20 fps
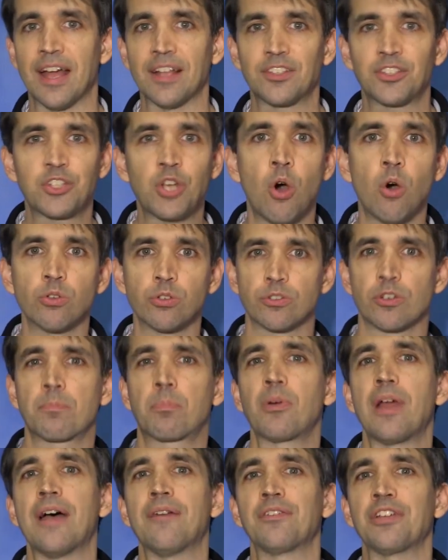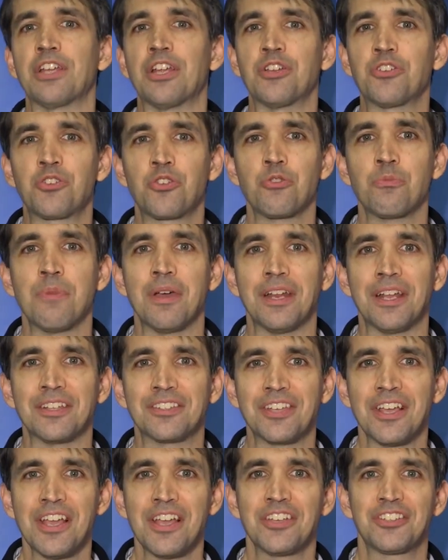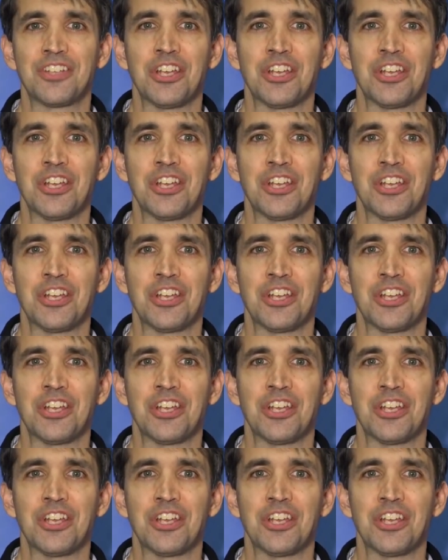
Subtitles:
That's total depravity in 2 minutes.